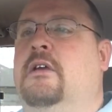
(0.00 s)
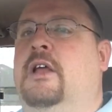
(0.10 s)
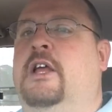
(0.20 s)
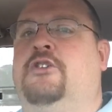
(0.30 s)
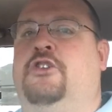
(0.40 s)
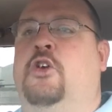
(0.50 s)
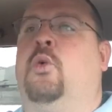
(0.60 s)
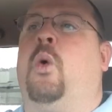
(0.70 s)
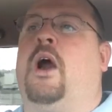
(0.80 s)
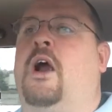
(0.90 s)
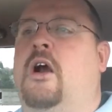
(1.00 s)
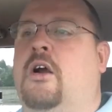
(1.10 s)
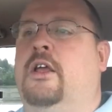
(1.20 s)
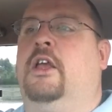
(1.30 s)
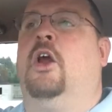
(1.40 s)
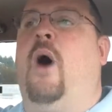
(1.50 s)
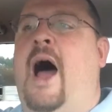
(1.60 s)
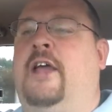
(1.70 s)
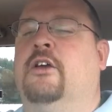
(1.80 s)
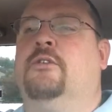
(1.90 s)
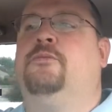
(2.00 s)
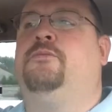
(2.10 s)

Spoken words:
issue where I could